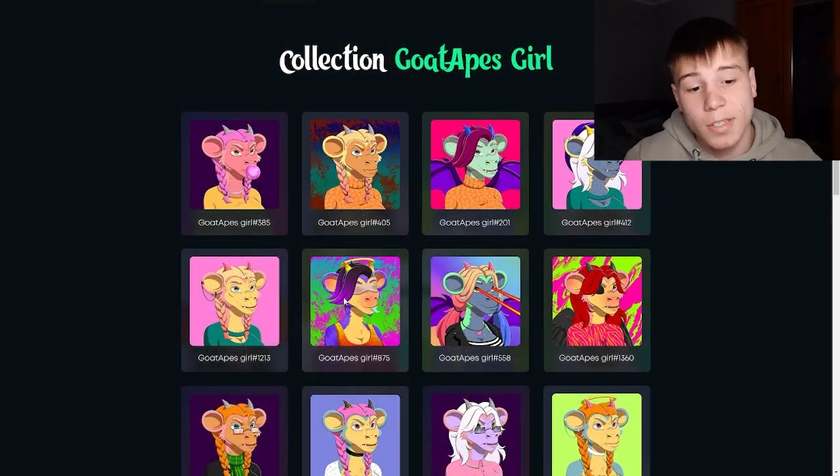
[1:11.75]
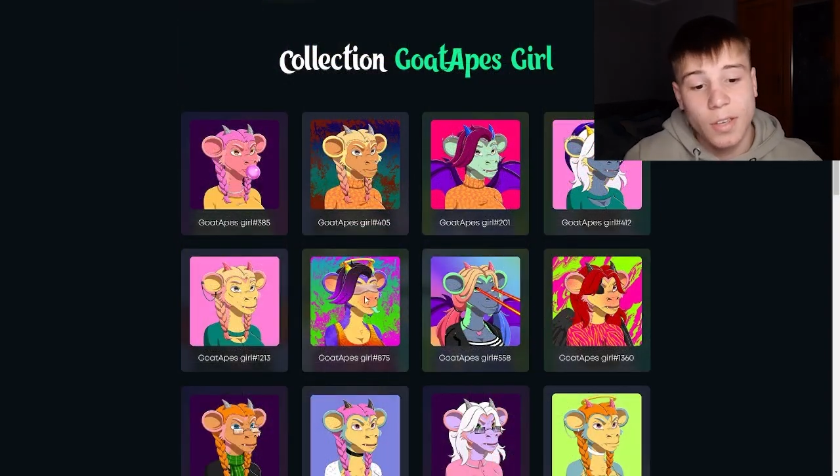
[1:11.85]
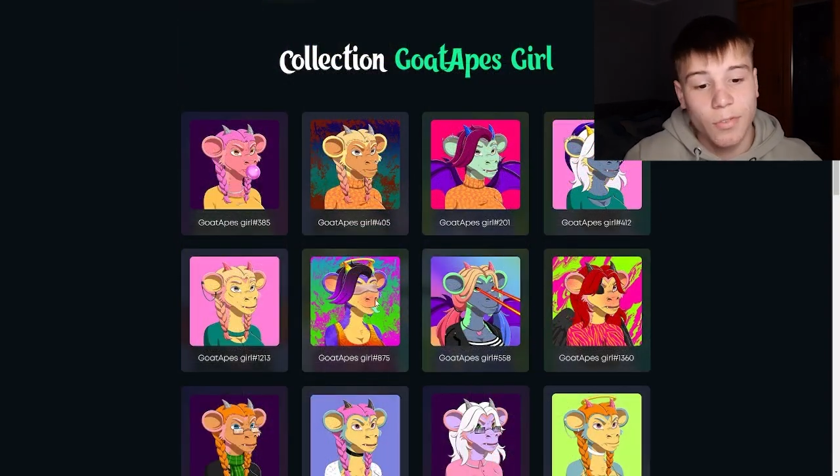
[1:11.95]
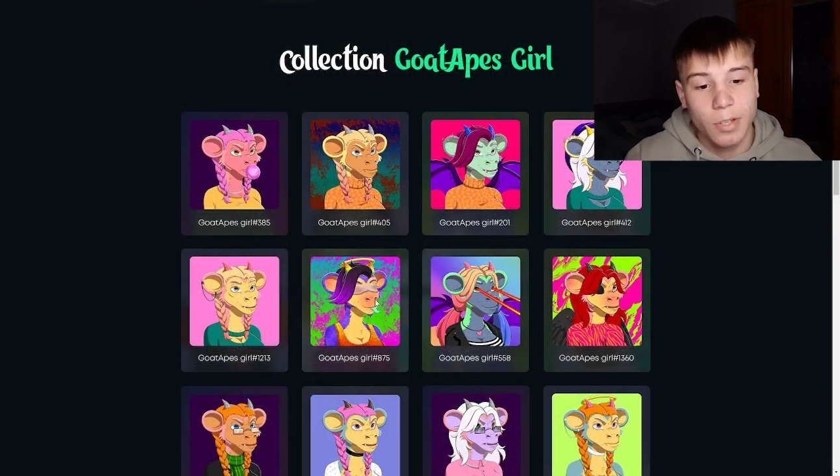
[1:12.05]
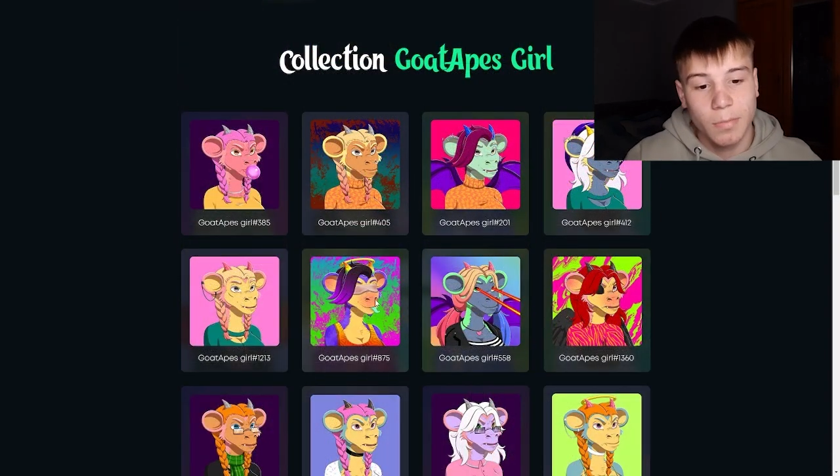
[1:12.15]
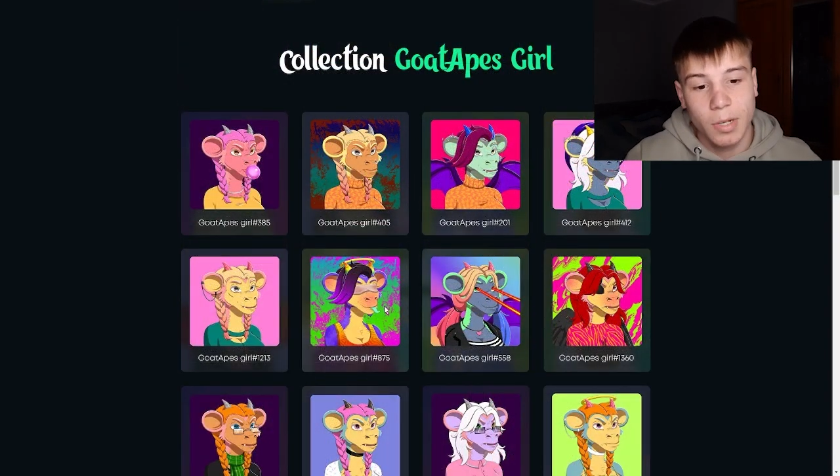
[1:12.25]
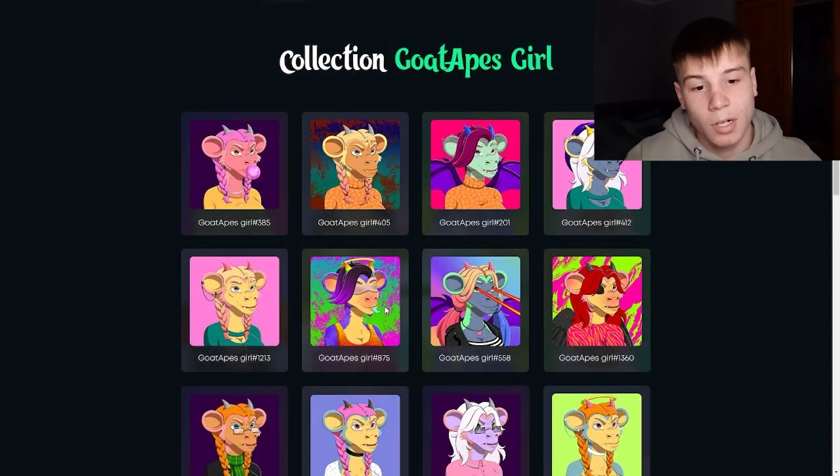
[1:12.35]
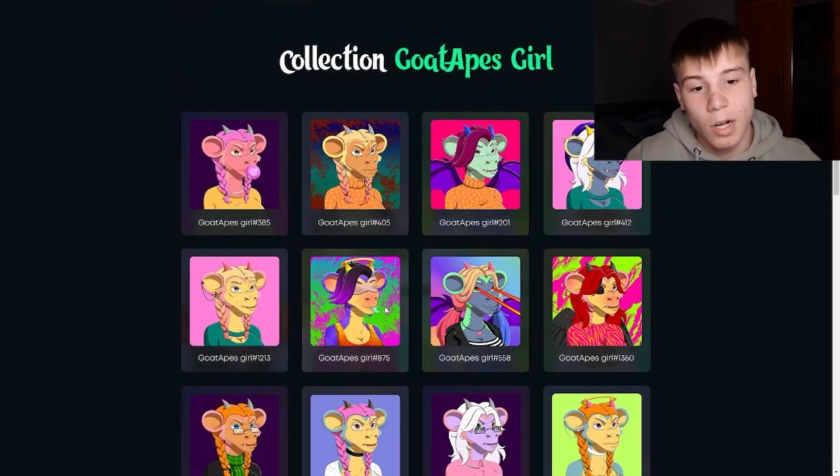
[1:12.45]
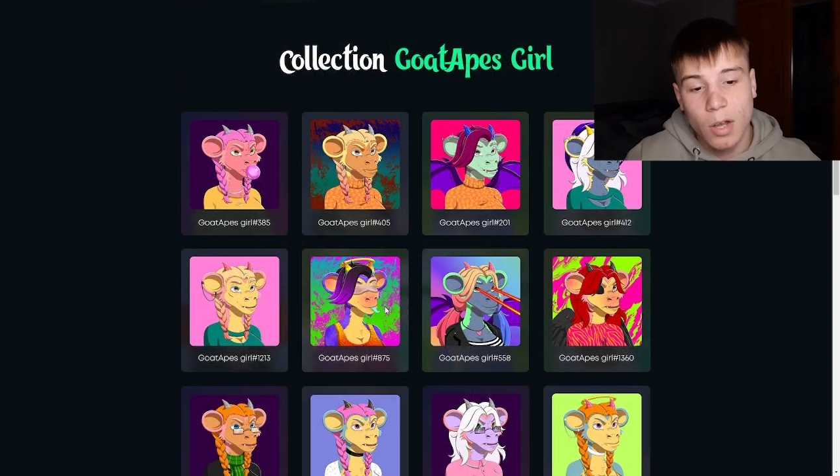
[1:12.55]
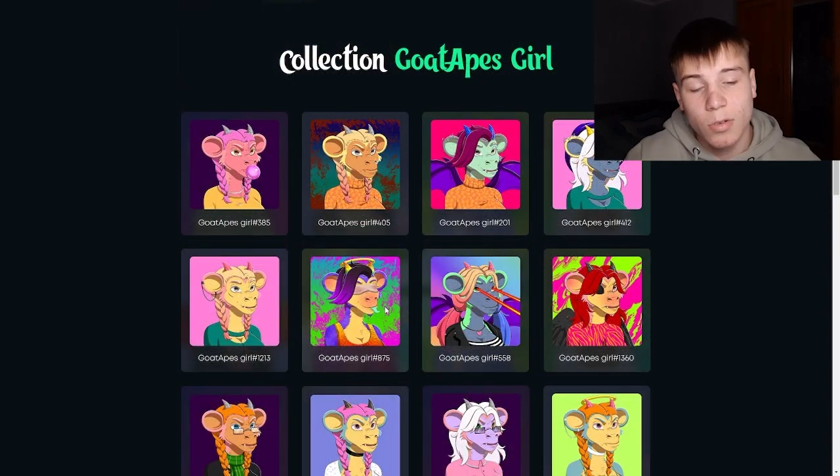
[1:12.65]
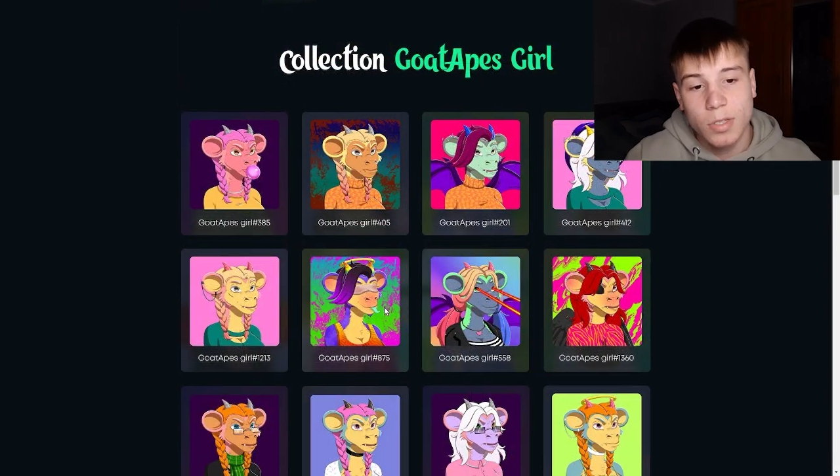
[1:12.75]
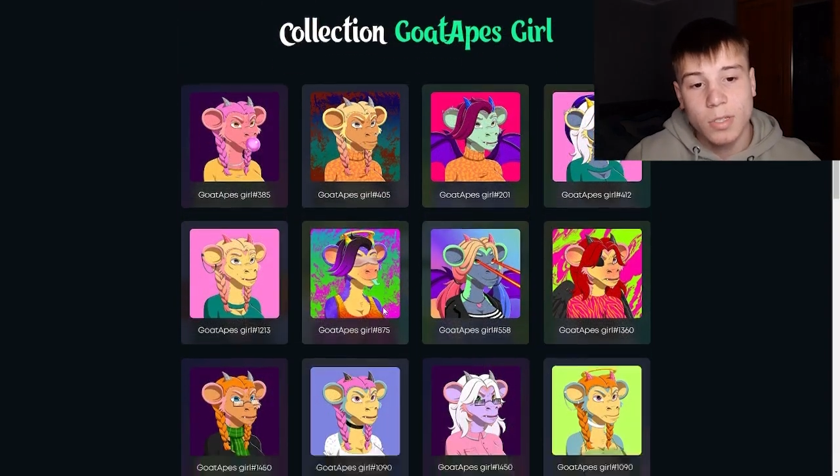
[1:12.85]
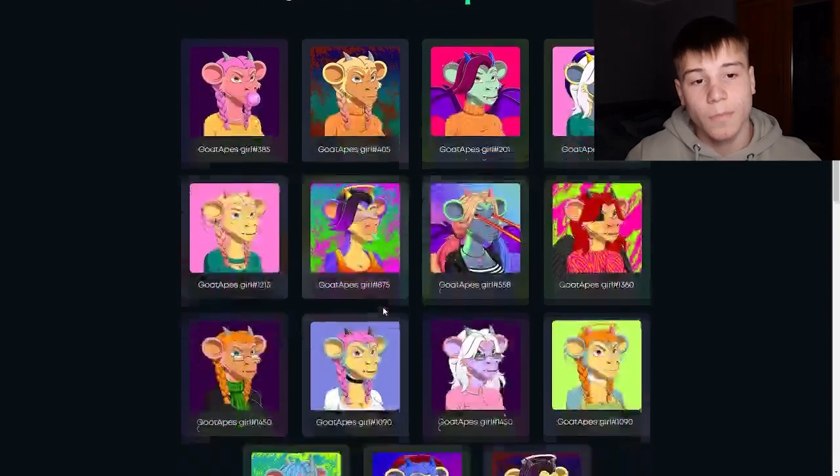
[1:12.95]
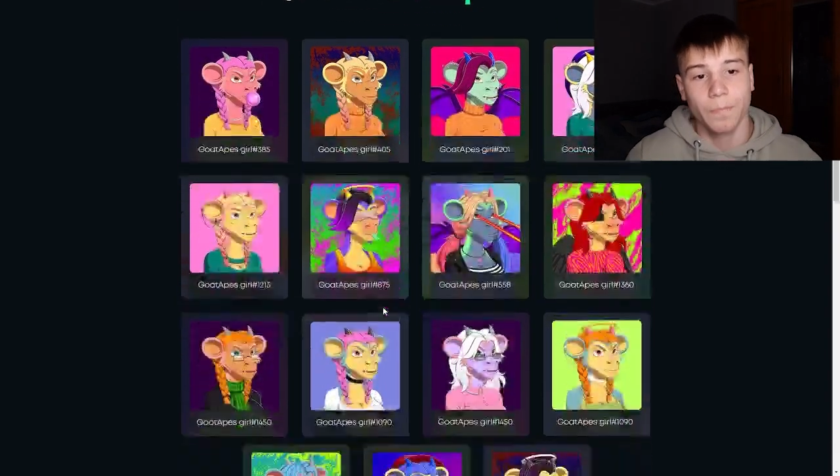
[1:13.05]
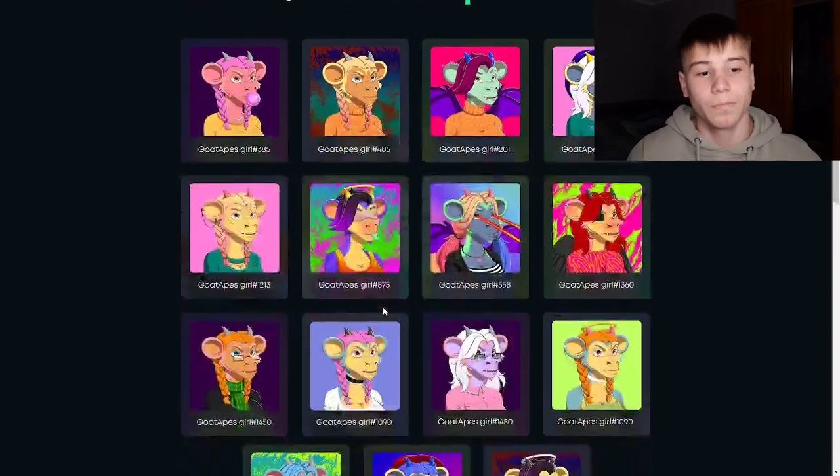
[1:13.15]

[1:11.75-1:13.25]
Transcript: different backgrounds.